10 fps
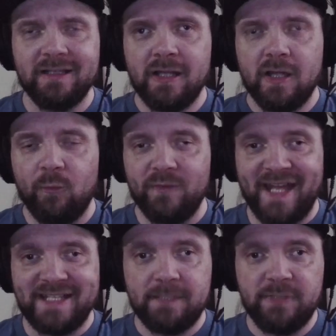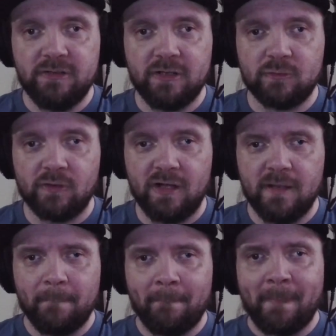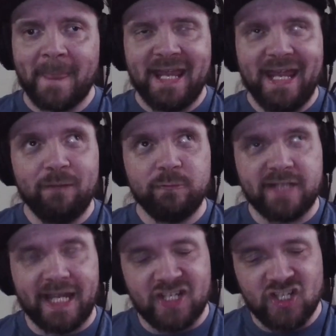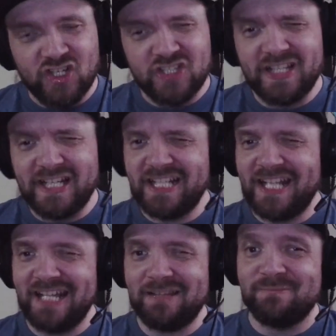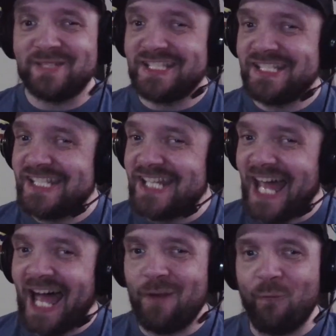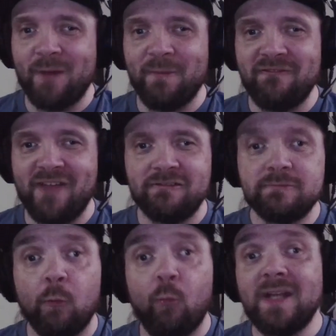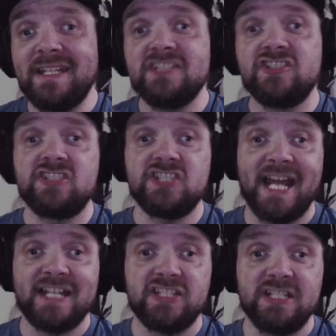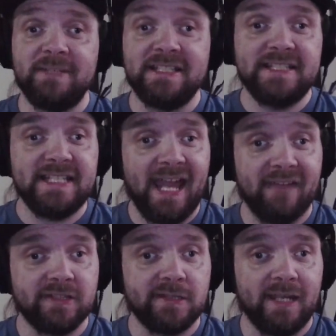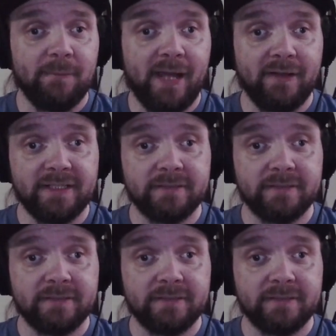when that debuted on Raw. It was a good looking title, but not one of my favorites. But what did ChatGPT have to say about it?